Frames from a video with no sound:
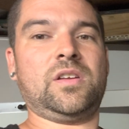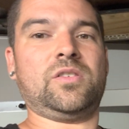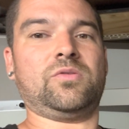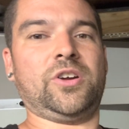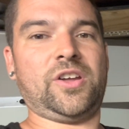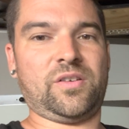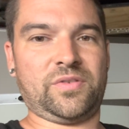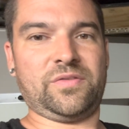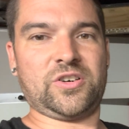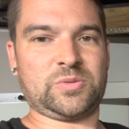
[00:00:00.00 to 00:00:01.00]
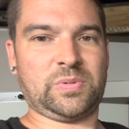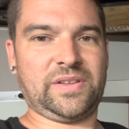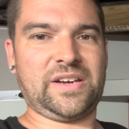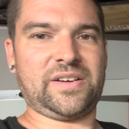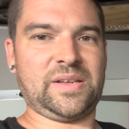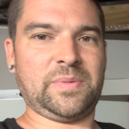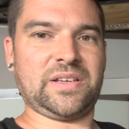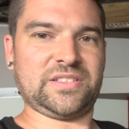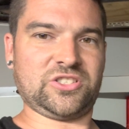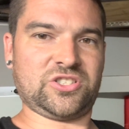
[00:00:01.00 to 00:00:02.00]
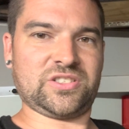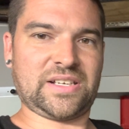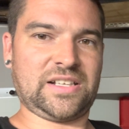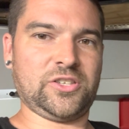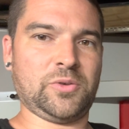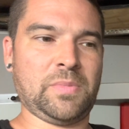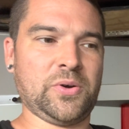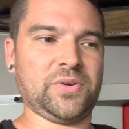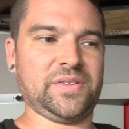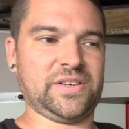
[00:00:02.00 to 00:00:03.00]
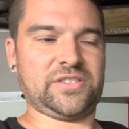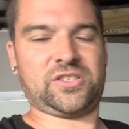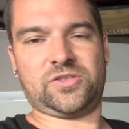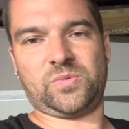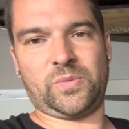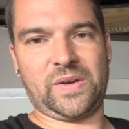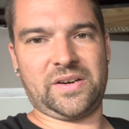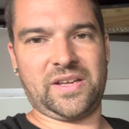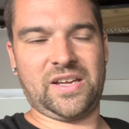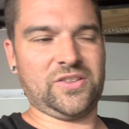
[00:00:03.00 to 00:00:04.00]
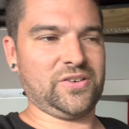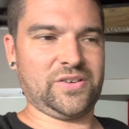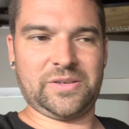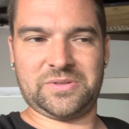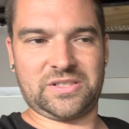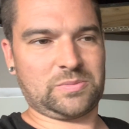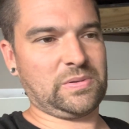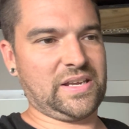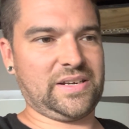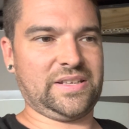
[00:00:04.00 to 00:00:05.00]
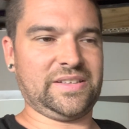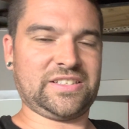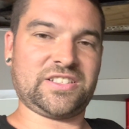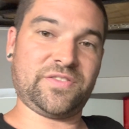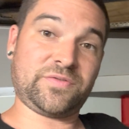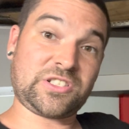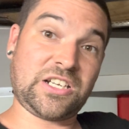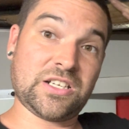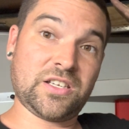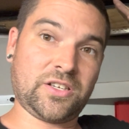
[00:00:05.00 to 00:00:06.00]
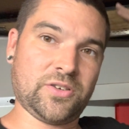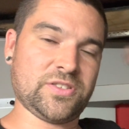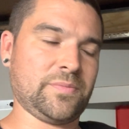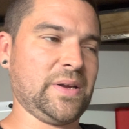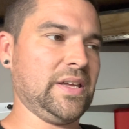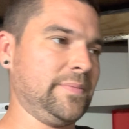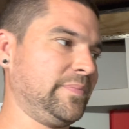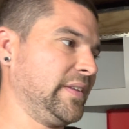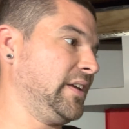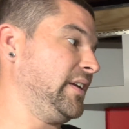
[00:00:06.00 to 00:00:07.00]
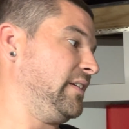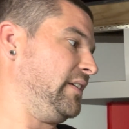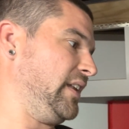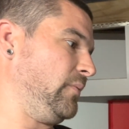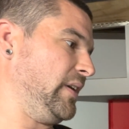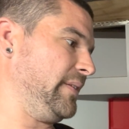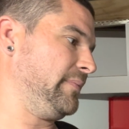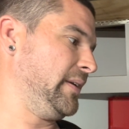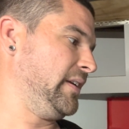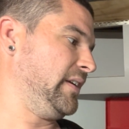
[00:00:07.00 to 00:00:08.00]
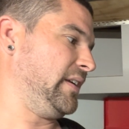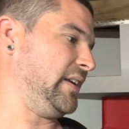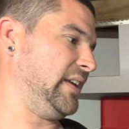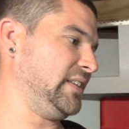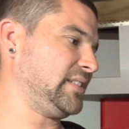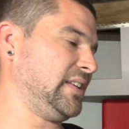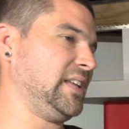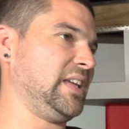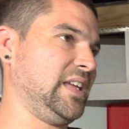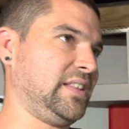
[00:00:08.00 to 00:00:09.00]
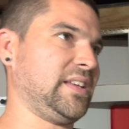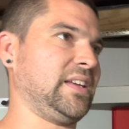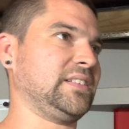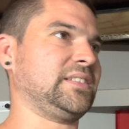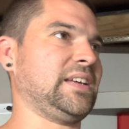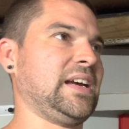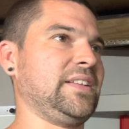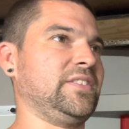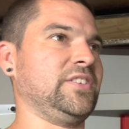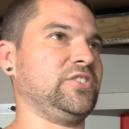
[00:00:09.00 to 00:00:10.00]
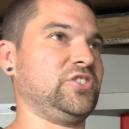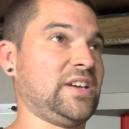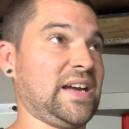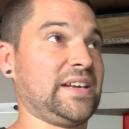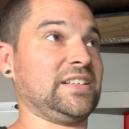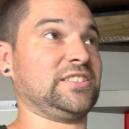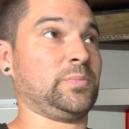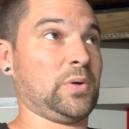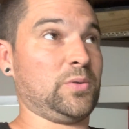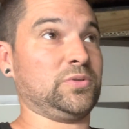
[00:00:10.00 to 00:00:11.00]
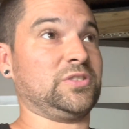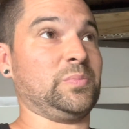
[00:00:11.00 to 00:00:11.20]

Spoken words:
run off reverse polarity because it's just like a little motor in there. It turns one way or the other. He was explaining this stuff, goes over my head. Anyway, he said that he thinks that the jack is supposed to